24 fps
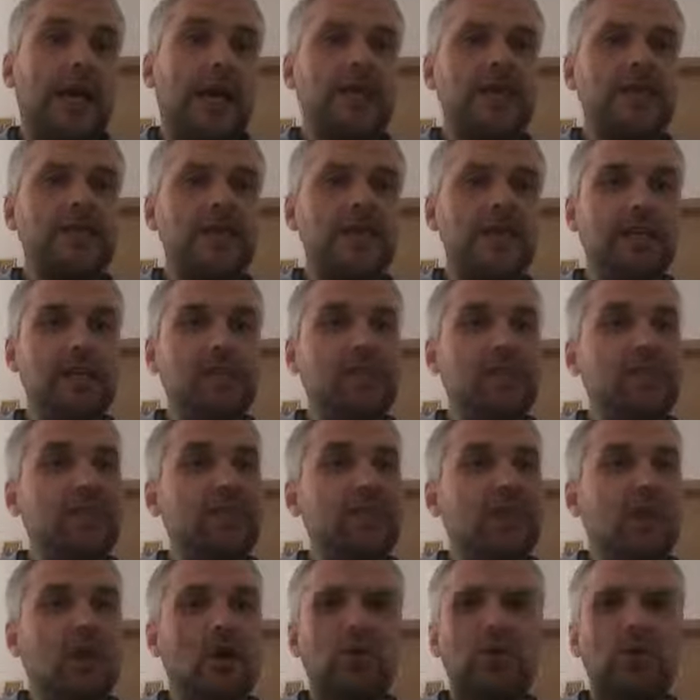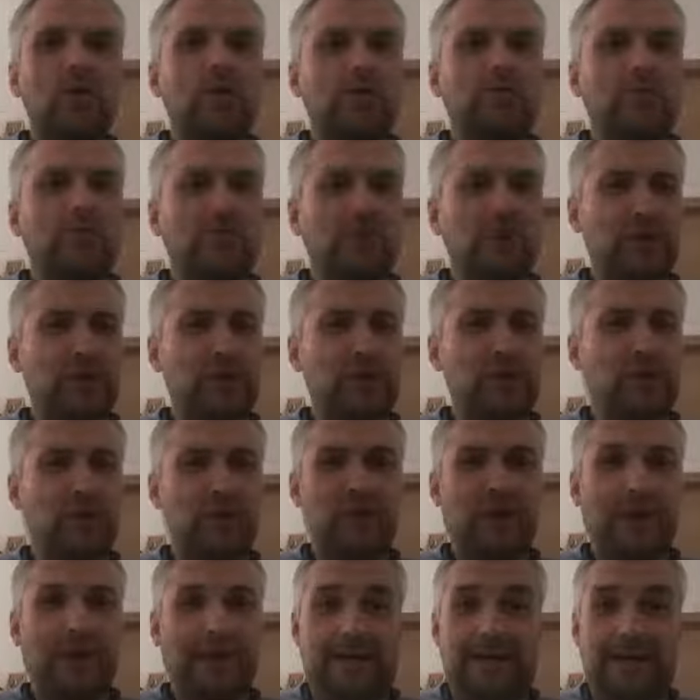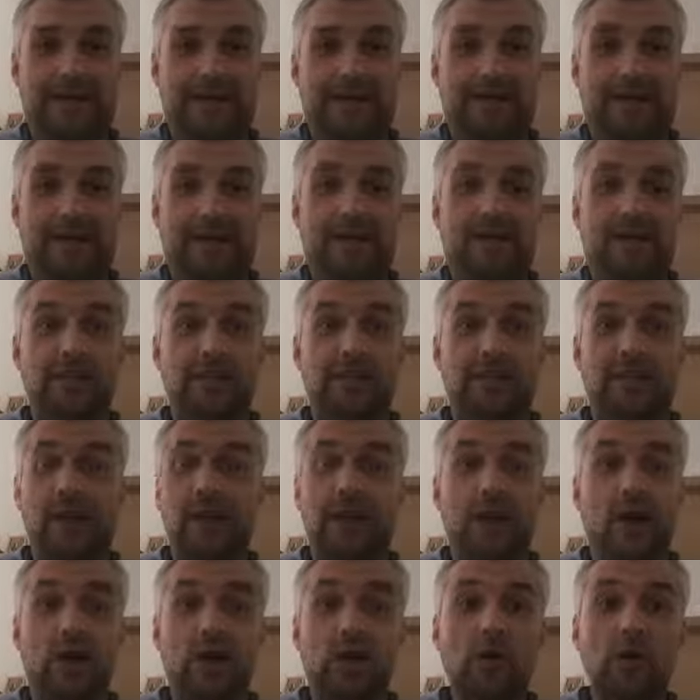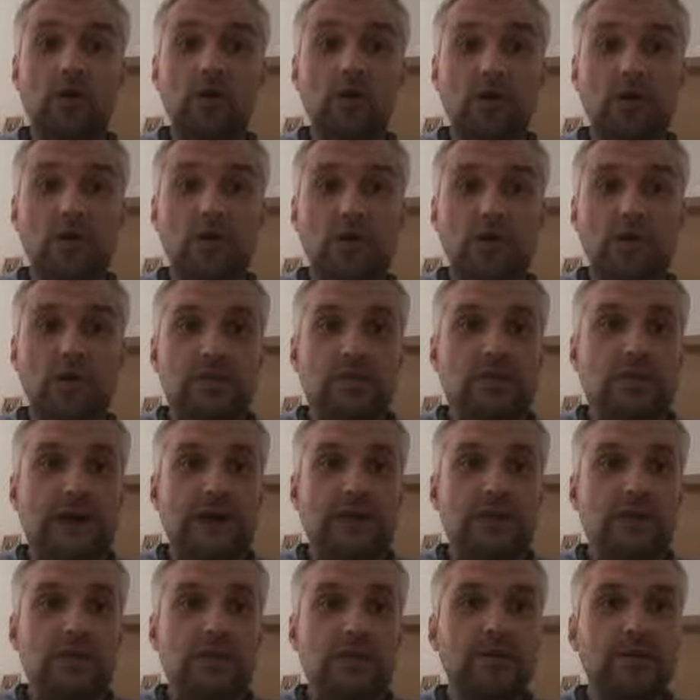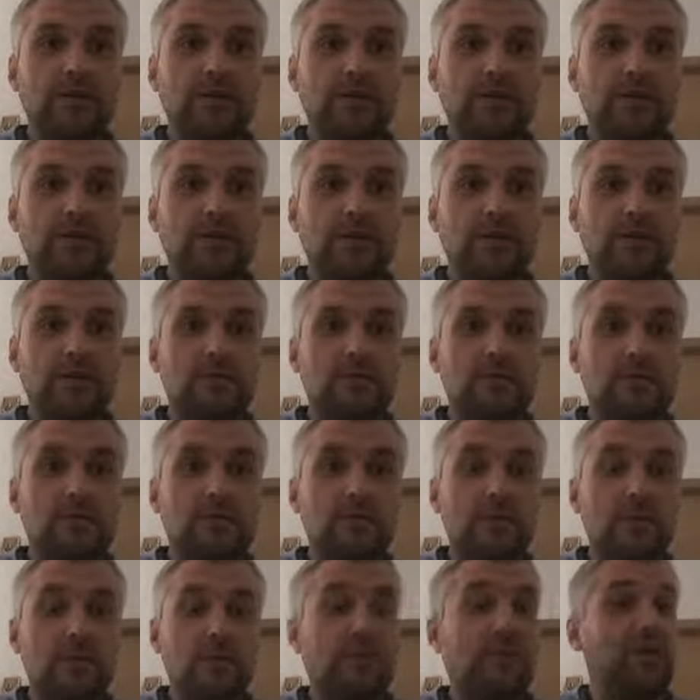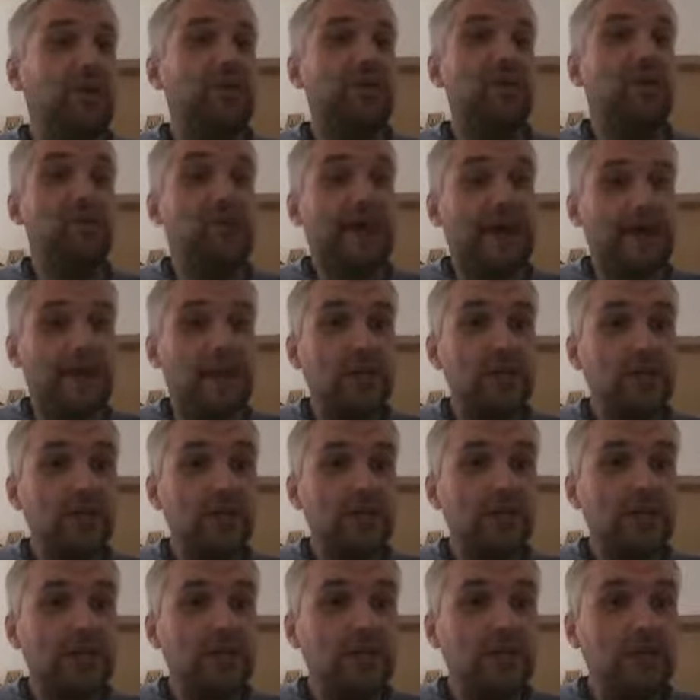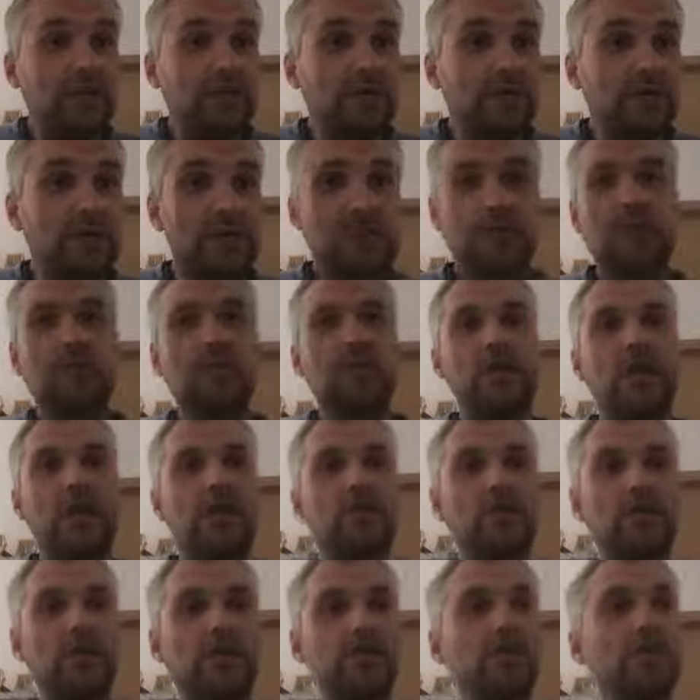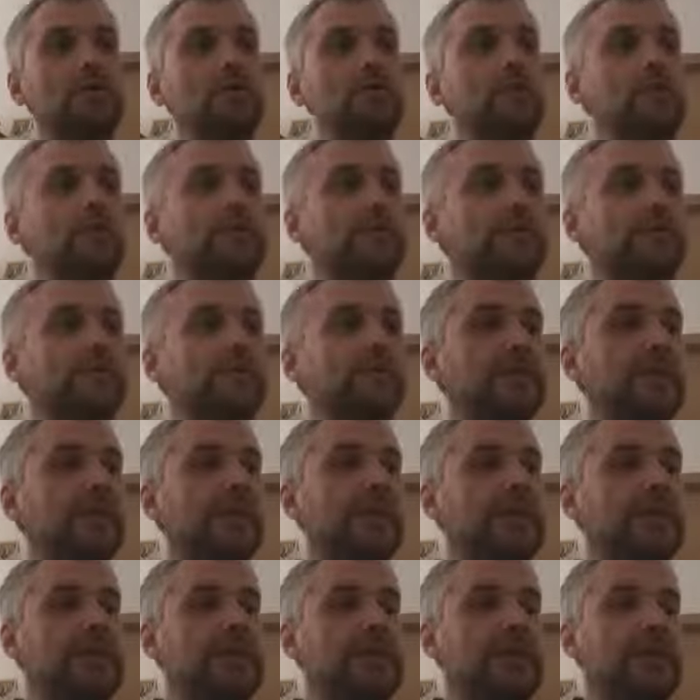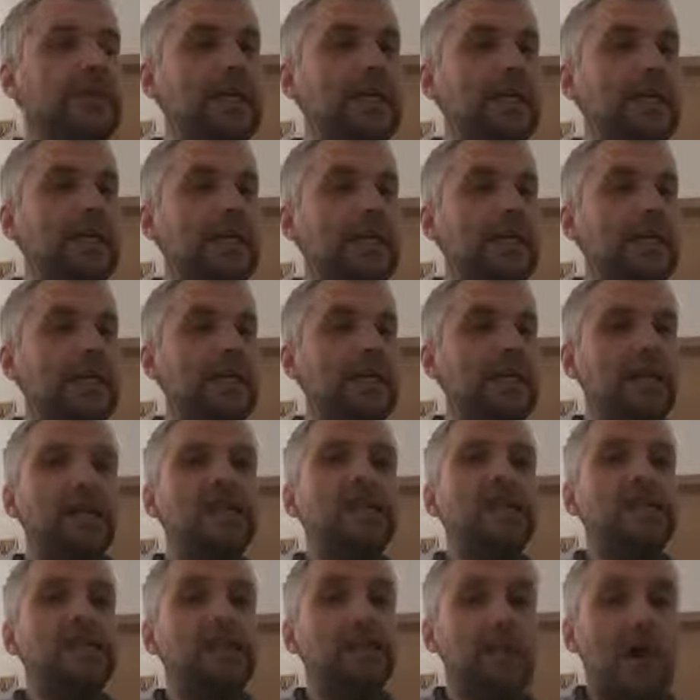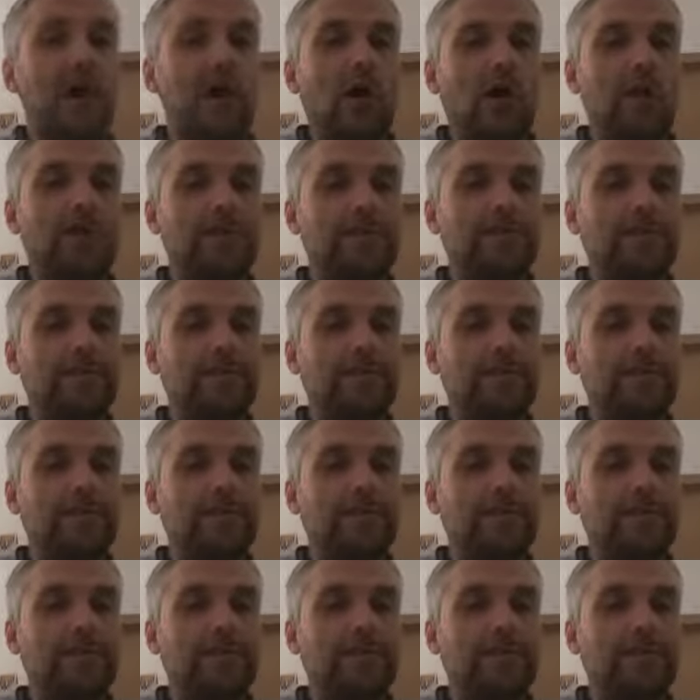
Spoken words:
is leadership only for the top guys, like CEOs, directors, top level managers, business owners? Yes and no.